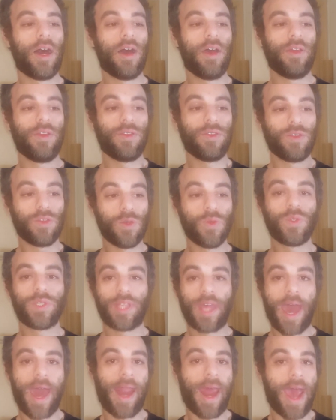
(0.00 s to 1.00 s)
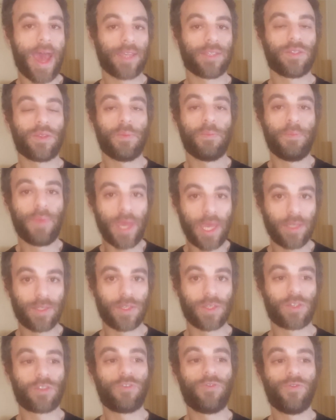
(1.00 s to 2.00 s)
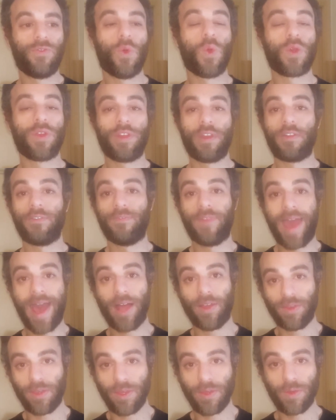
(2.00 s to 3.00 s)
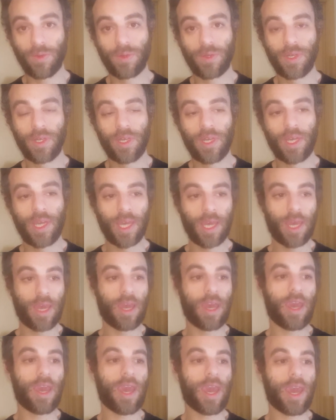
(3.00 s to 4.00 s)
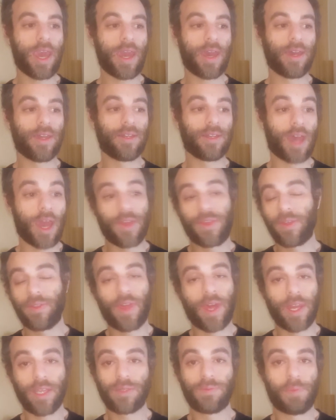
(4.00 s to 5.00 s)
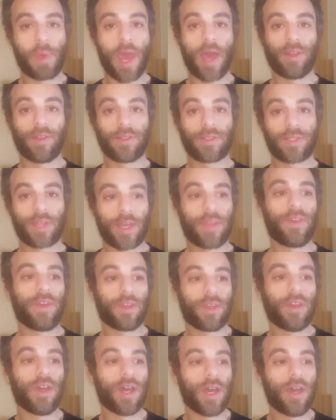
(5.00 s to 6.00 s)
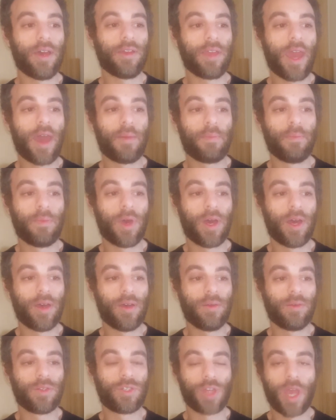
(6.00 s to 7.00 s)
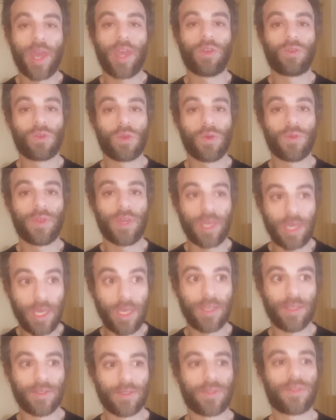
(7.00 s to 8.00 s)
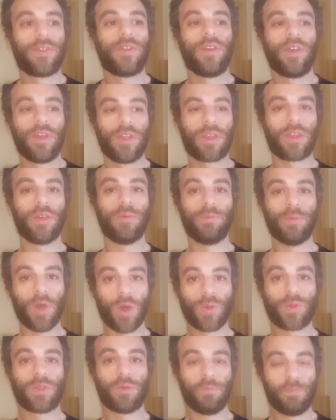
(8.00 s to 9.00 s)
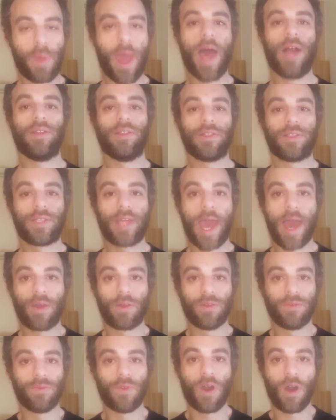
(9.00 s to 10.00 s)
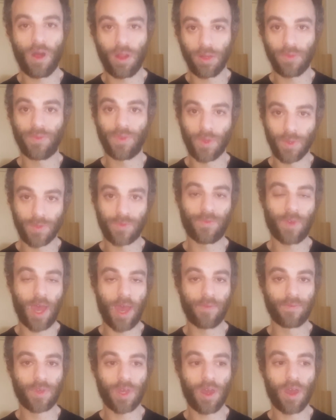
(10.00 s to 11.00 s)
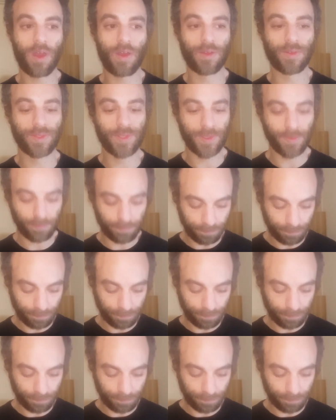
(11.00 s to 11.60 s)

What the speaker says: use that as the basis for their value. And I think that is balanced. I think, giant growth is the most balanced out of all of those 5 cards.